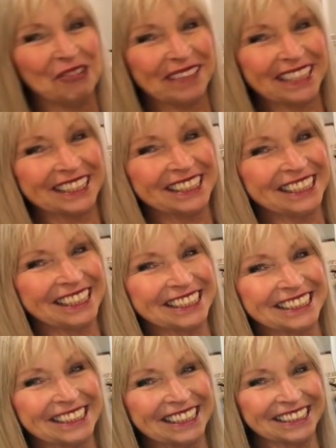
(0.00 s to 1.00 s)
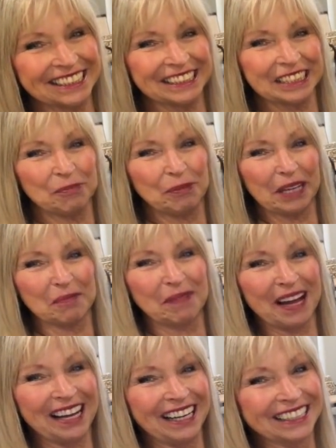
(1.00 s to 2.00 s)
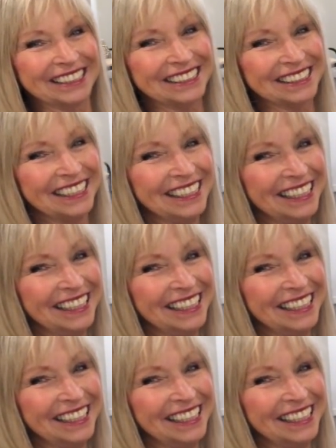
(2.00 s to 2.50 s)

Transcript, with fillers: my goodness, this is a big box.